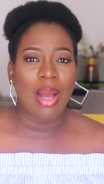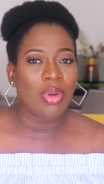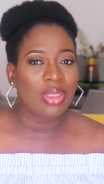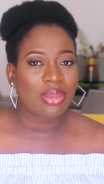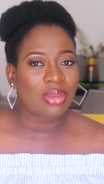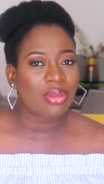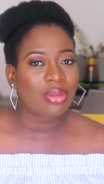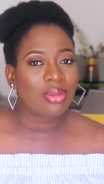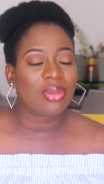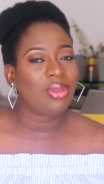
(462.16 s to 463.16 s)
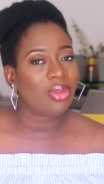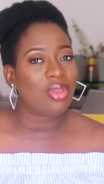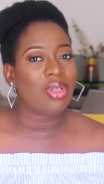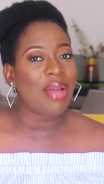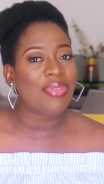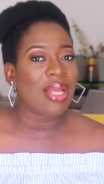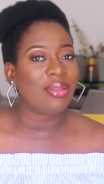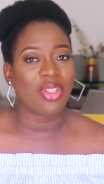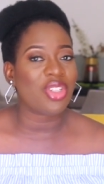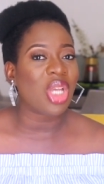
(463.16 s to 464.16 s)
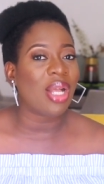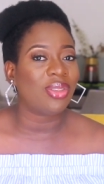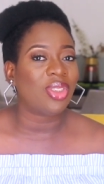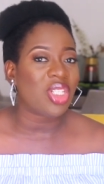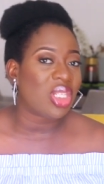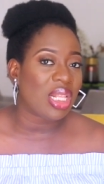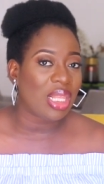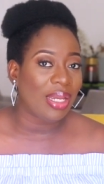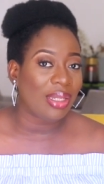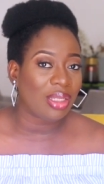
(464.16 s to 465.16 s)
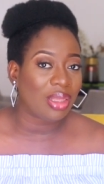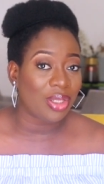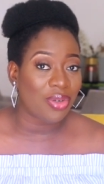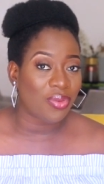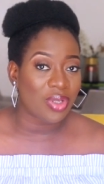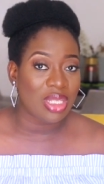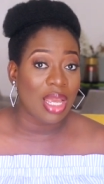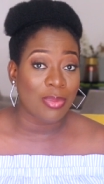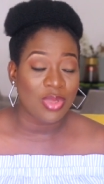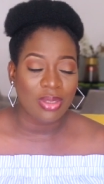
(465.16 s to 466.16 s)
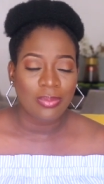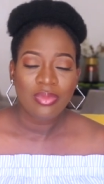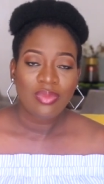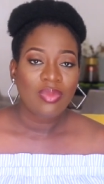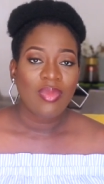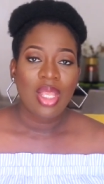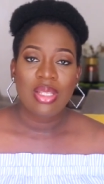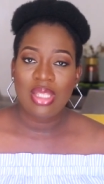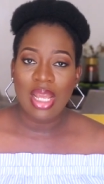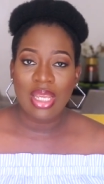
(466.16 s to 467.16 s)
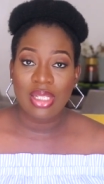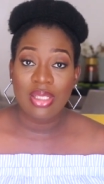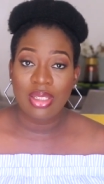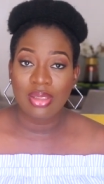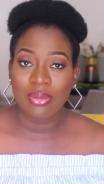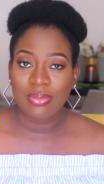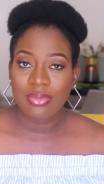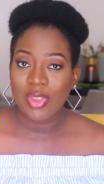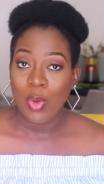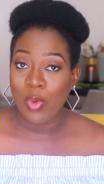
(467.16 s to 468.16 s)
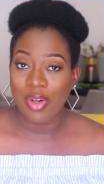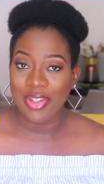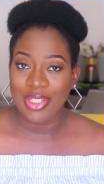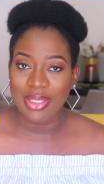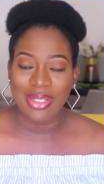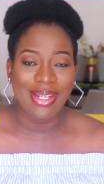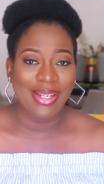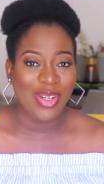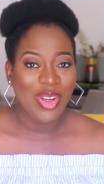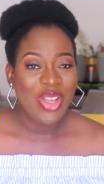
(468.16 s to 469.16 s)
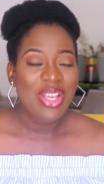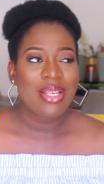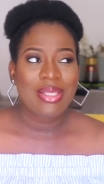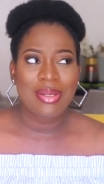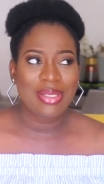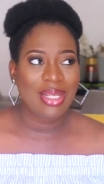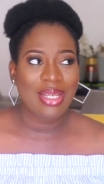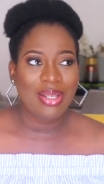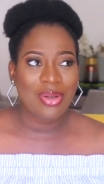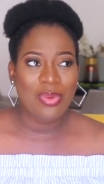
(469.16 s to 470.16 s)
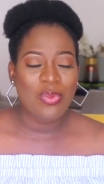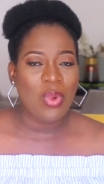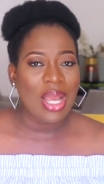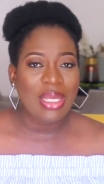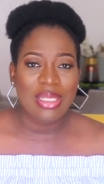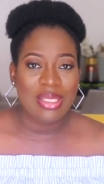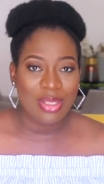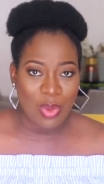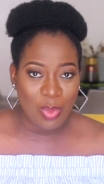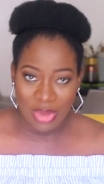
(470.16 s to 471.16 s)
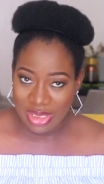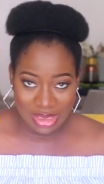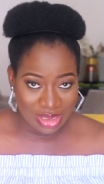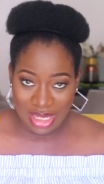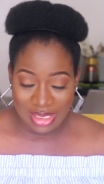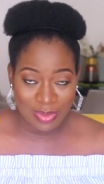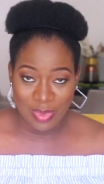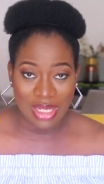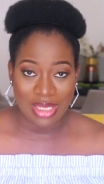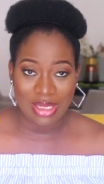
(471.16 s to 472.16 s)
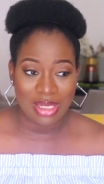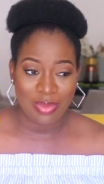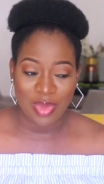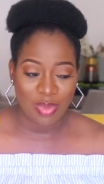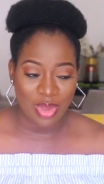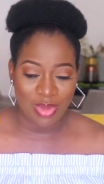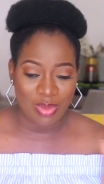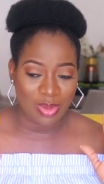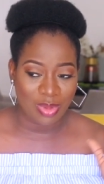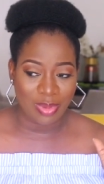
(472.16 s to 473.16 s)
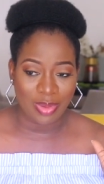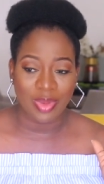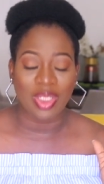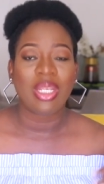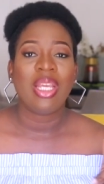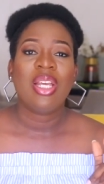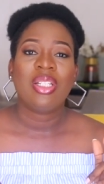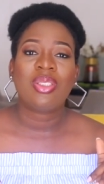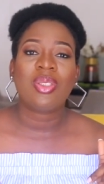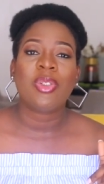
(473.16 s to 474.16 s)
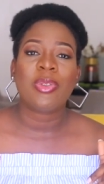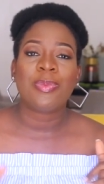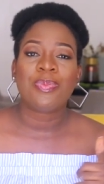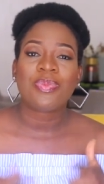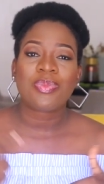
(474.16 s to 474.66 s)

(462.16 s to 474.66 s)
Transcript: I was, you know, after your child does that like 3-4 times, start getting worried. So I was like, why is Tito pointing at me and telling me baby, baby, baby? So